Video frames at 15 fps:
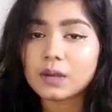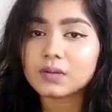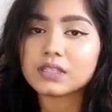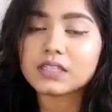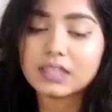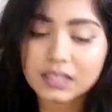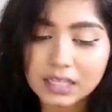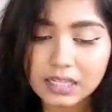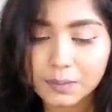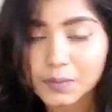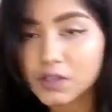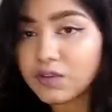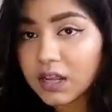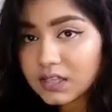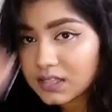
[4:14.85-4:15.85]
So I was thinking, let
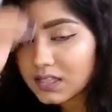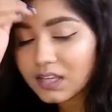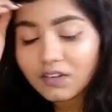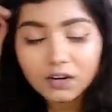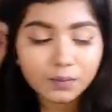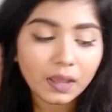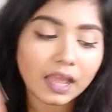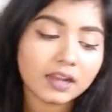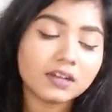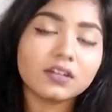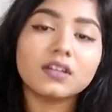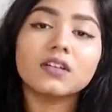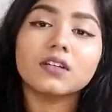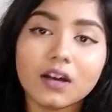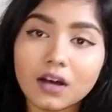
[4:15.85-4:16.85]
me try a serum, and
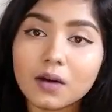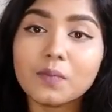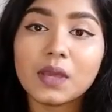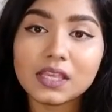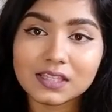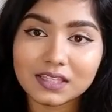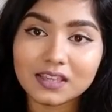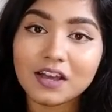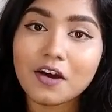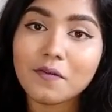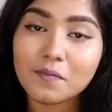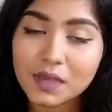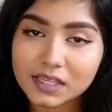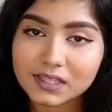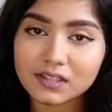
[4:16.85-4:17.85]
amazing,
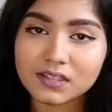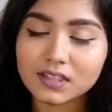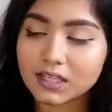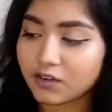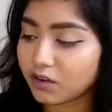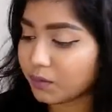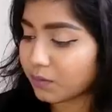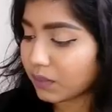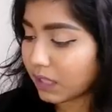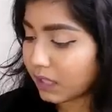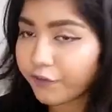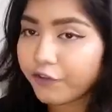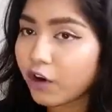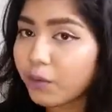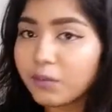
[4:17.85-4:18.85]
amazing serum.
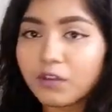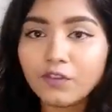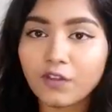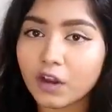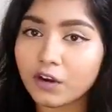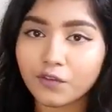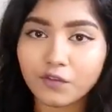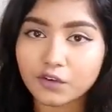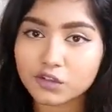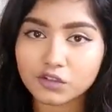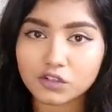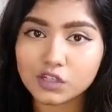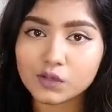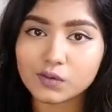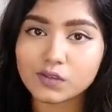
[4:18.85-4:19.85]
From the very
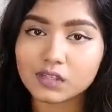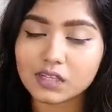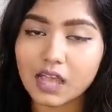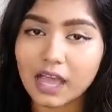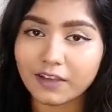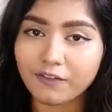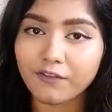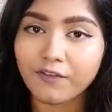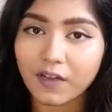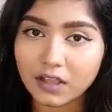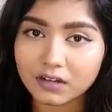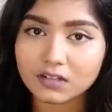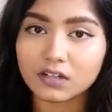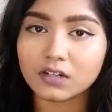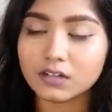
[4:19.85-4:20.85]
first use, I
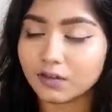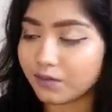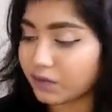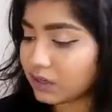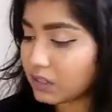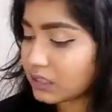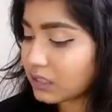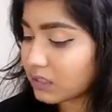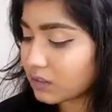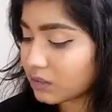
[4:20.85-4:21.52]
felt a difference.